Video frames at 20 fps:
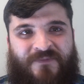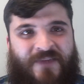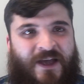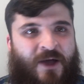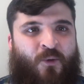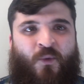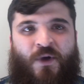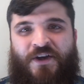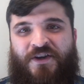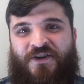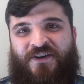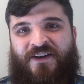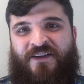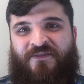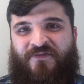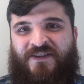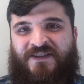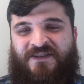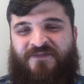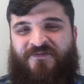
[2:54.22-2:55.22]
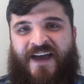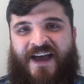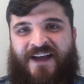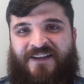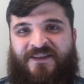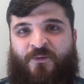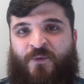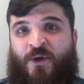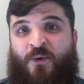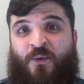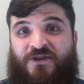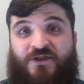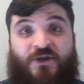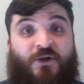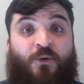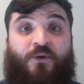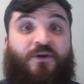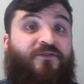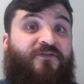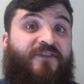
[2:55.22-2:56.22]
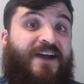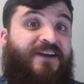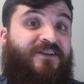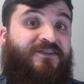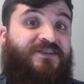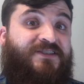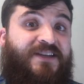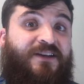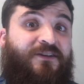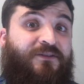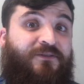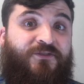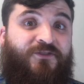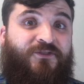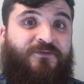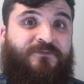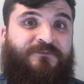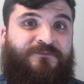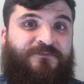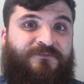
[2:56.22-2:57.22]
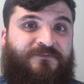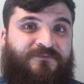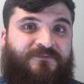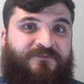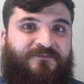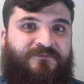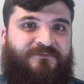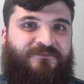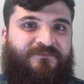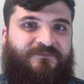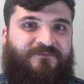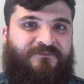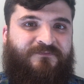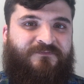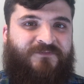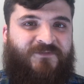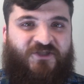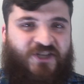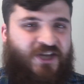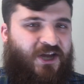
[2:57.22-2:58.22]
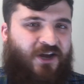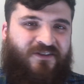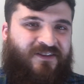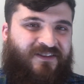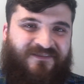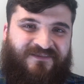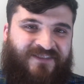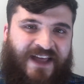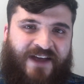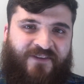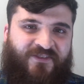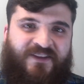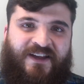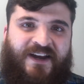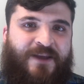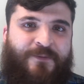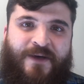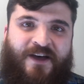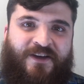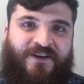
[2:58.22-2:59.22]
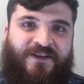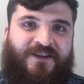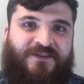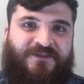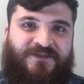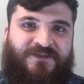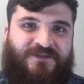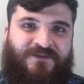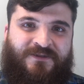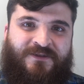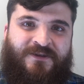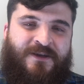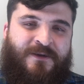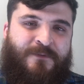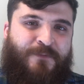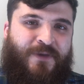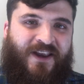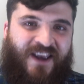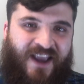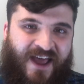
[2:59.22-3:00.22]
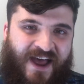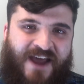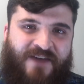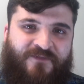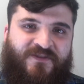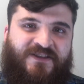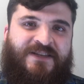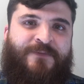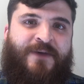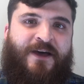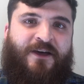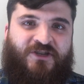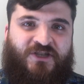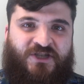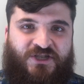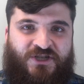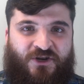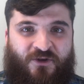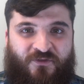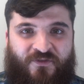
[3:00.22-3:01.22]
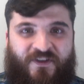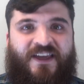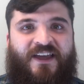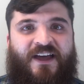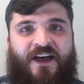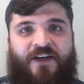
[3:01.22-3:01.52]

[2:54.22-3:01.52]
I wonder if it's the fact that we want to glorify ourselves. See, life's not about us, but life is about serving